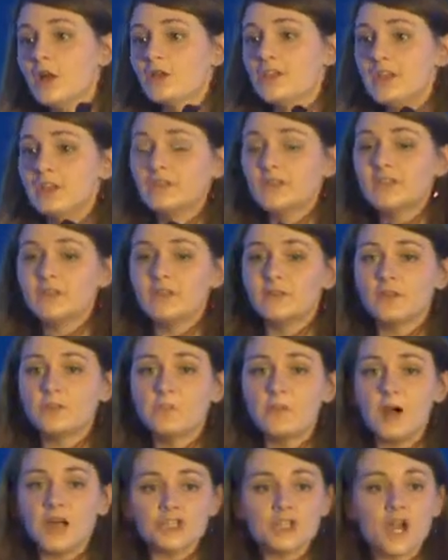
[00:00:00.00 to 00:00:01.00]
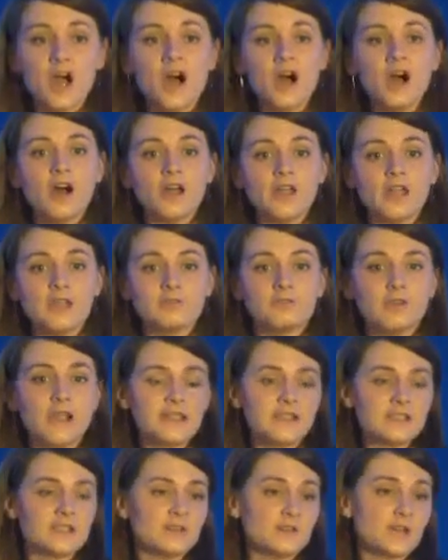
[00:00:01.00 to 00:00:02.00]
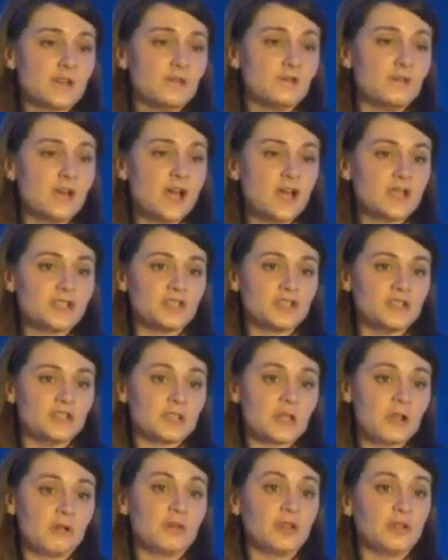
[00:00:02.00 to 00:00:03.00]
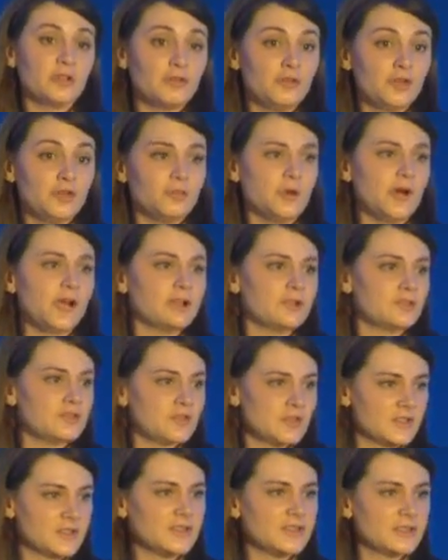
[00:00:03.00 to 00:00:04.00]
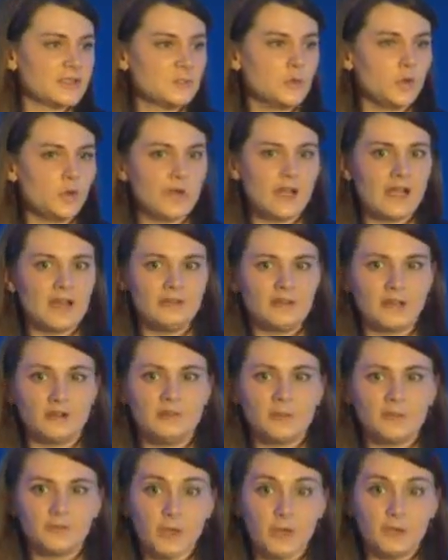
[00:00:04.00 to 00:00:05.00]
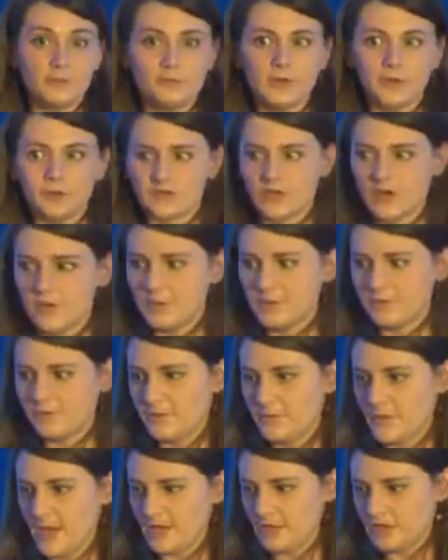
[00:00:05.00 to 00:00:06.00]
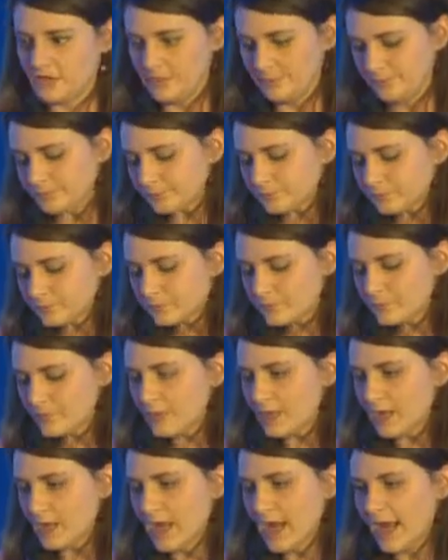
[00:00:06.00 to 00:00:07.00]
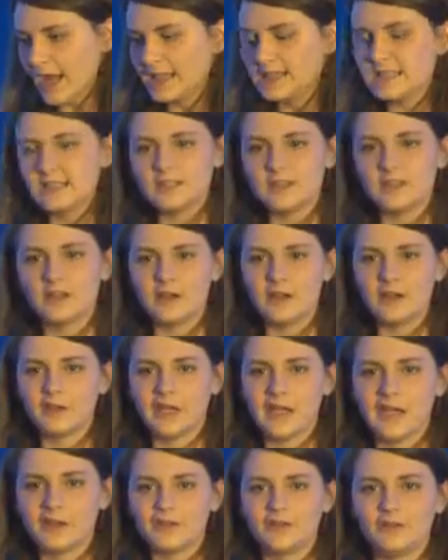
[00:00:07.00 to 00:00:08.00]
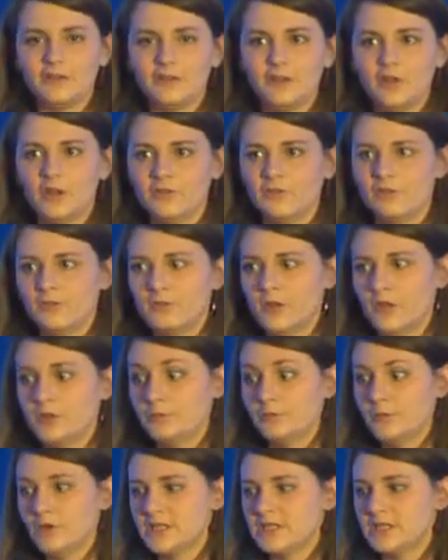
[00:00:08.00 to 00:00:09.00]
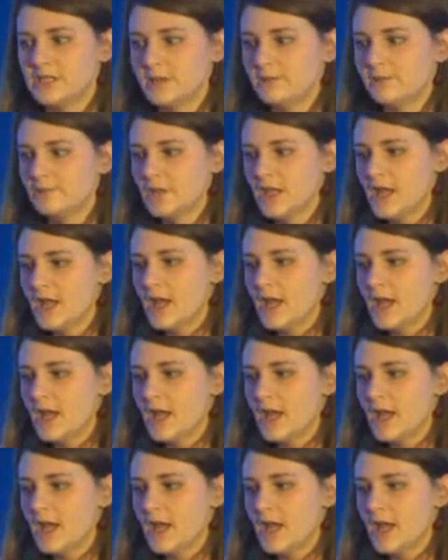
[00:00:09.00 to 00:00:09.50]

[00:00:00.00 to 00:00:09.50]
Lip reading: received a much higher rate of conversions going through by just this small area of real-time information added to the location of Britain.